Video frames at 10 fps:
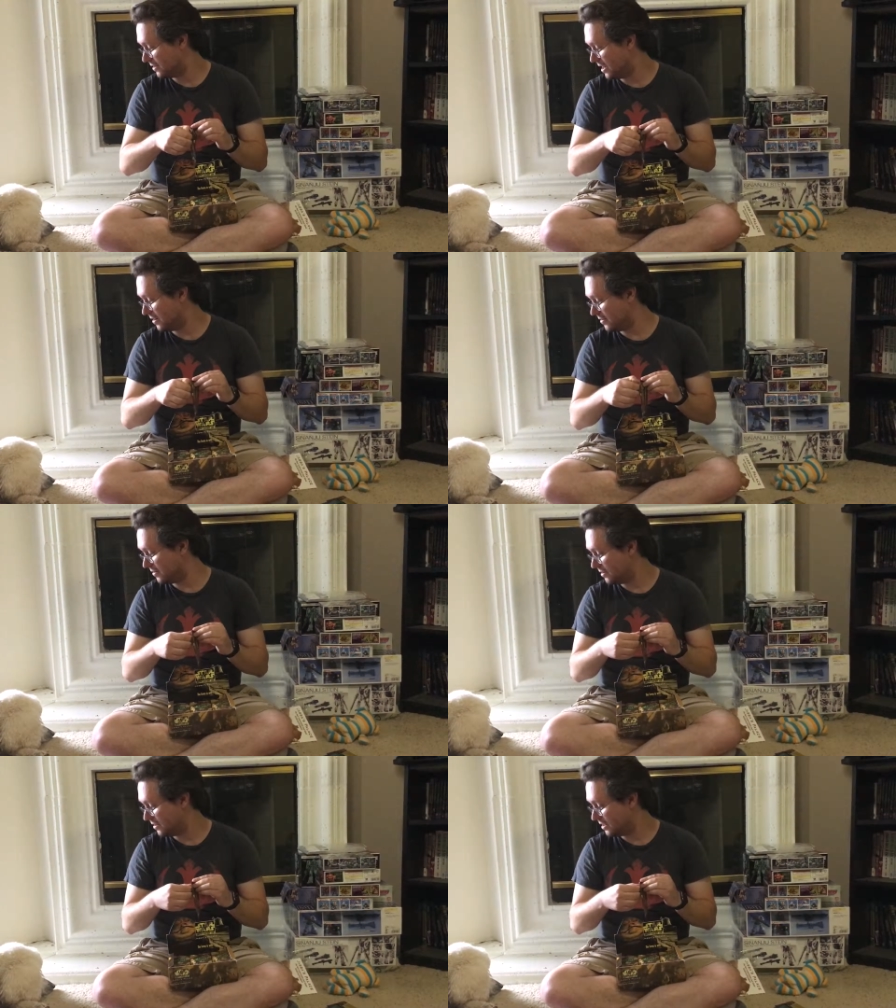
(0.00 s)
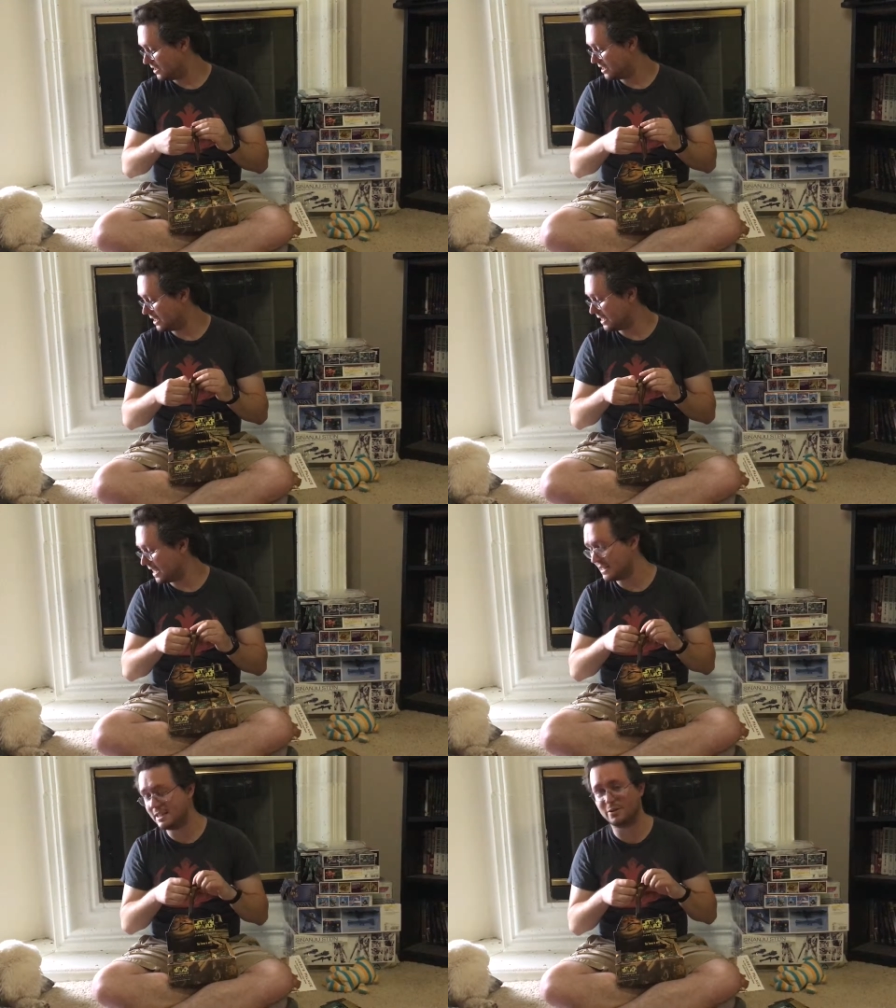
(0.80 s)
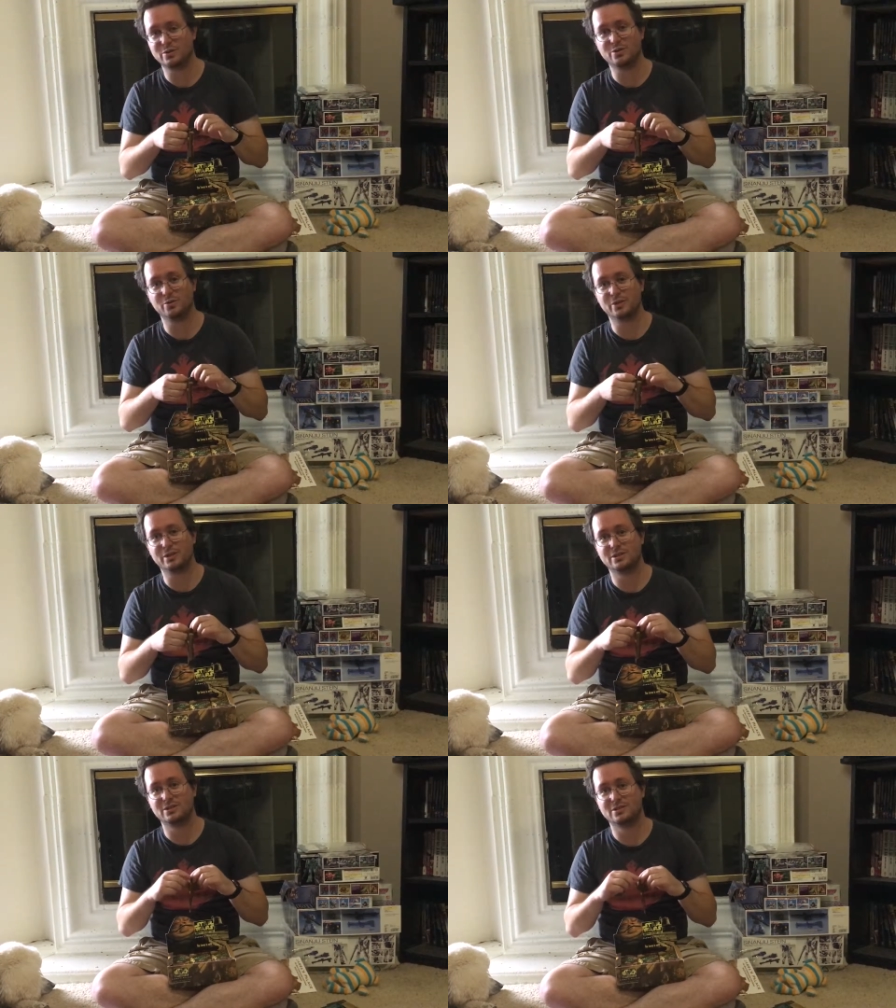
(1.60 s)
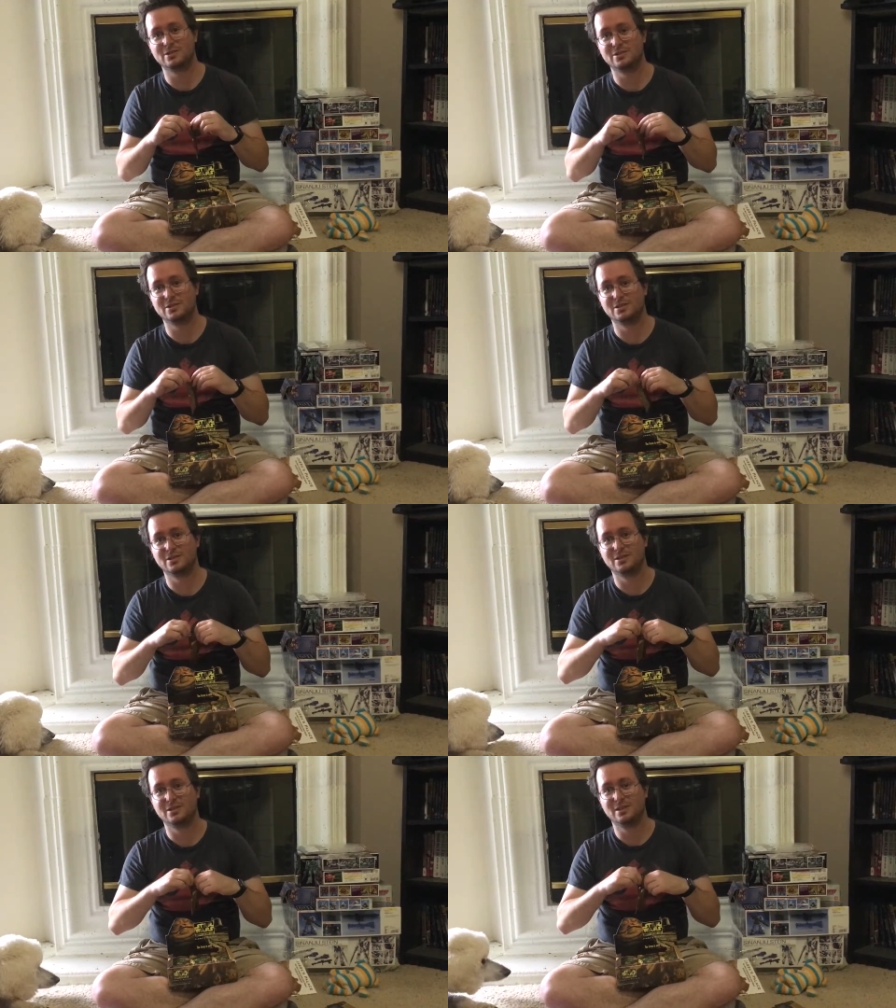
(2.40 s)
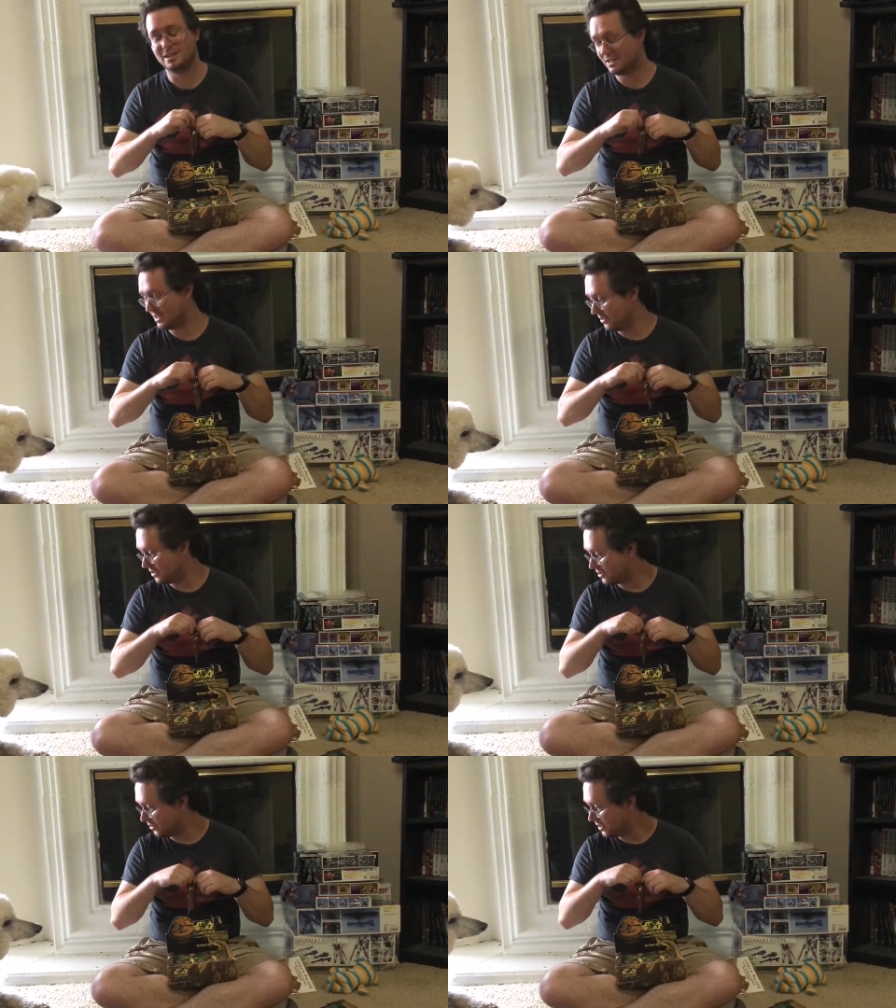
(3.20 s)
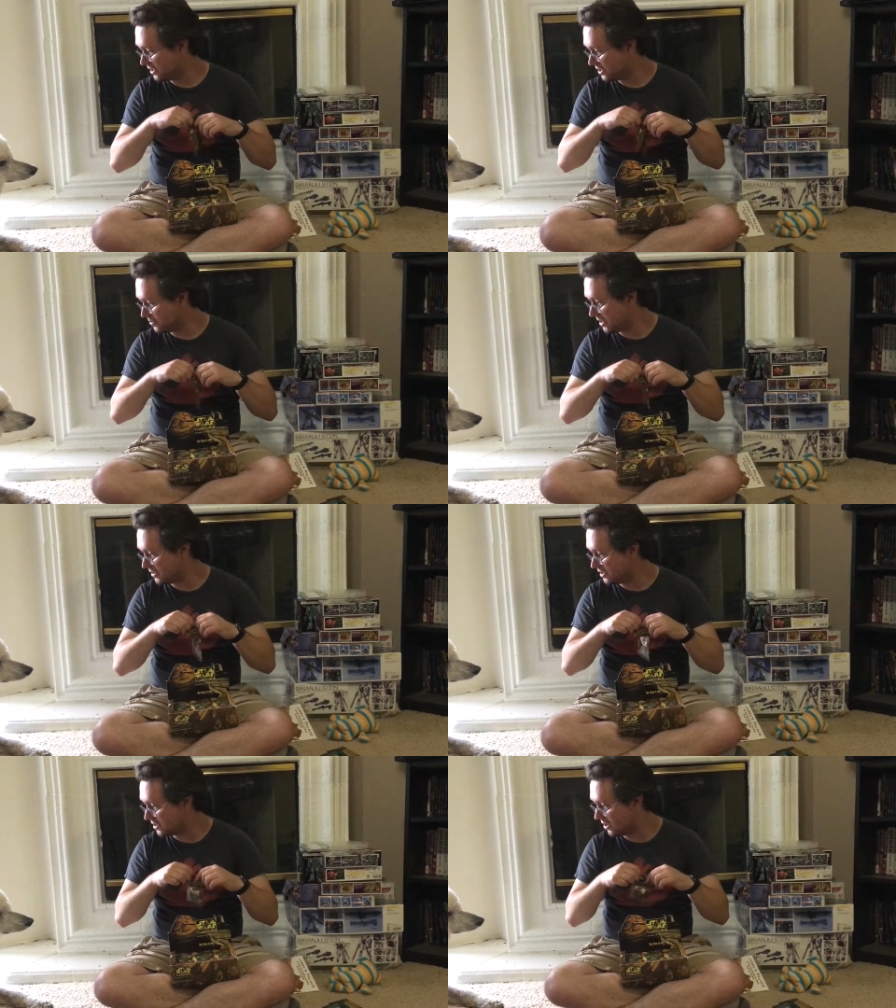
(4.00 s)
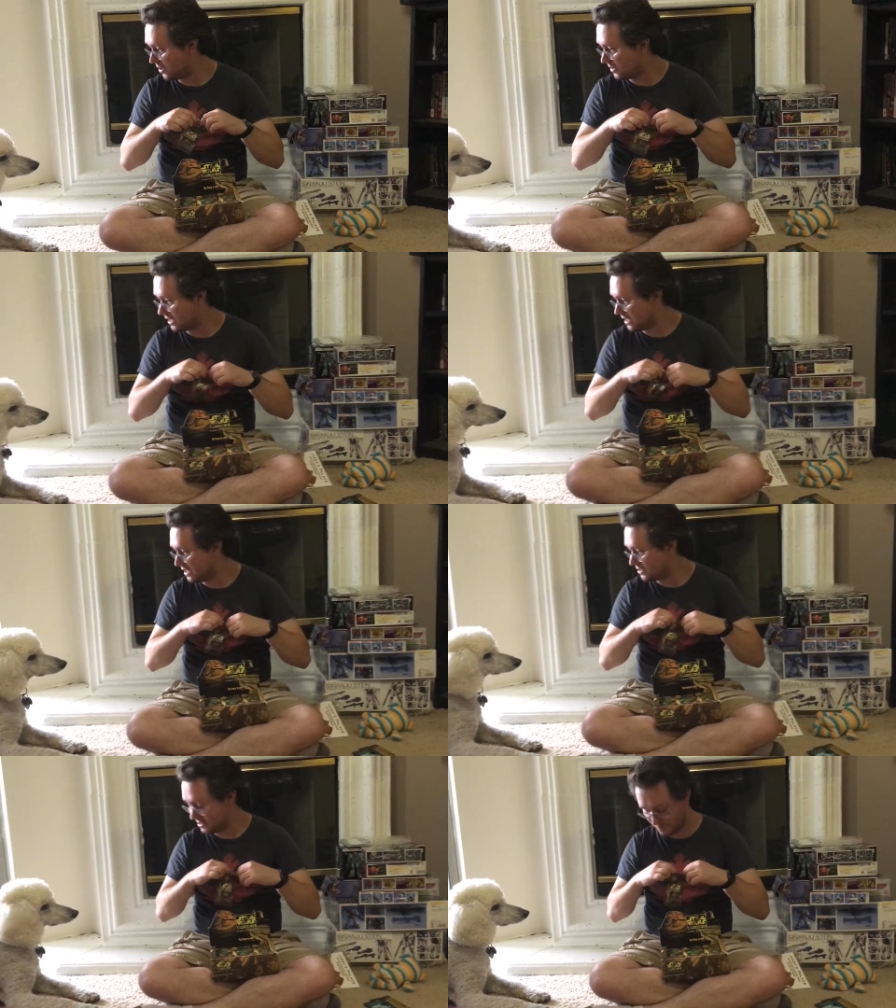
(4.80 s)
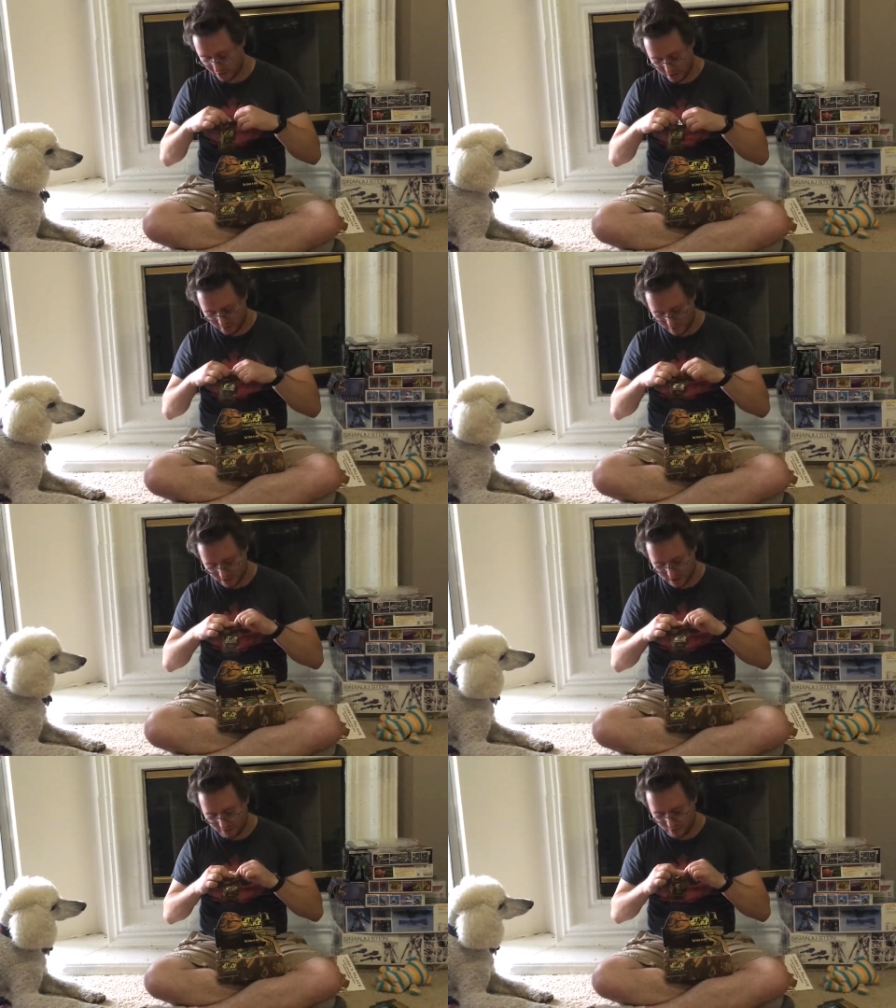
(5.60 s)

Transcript: Yeah. She's like Daddy's telling stories. He's telling stories about these card things. Or do you want to sniff